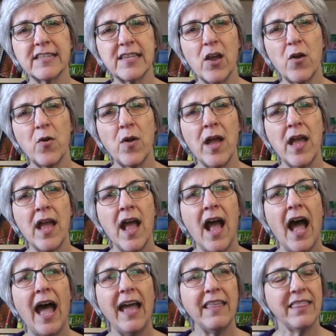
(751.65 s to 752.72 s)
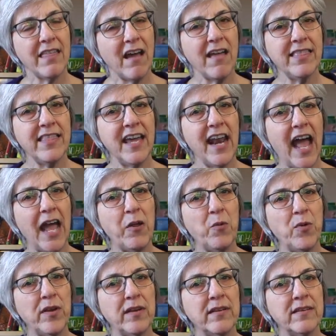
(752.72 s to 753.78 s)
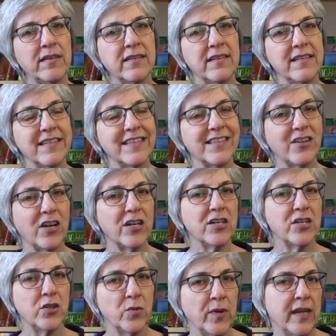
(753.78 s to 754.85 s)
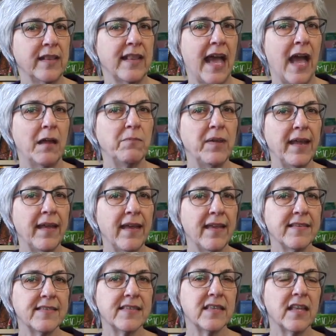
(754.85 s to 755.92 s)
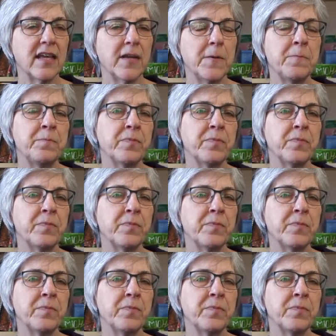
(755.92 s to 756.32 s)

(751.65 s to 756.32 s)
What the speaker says: So I thought that I would start doing that because the